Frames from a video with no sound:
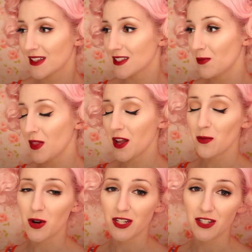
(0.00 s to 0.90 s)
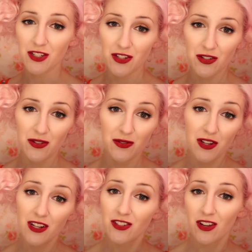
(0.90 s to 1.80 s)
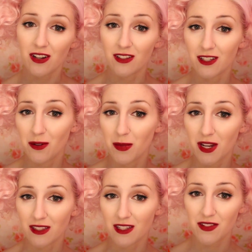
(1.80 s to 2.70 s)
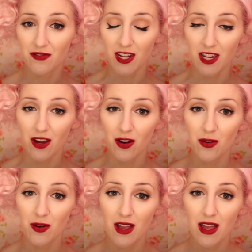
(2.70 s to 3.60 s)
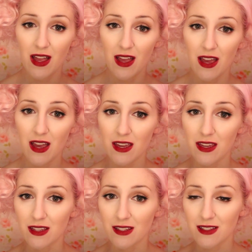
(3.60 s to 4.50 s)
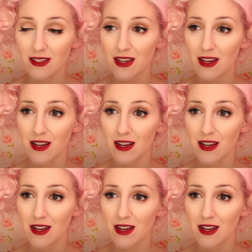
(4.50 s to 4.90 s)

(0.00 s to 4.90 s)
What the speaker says: Something I wanted to touch on a little bit in this video is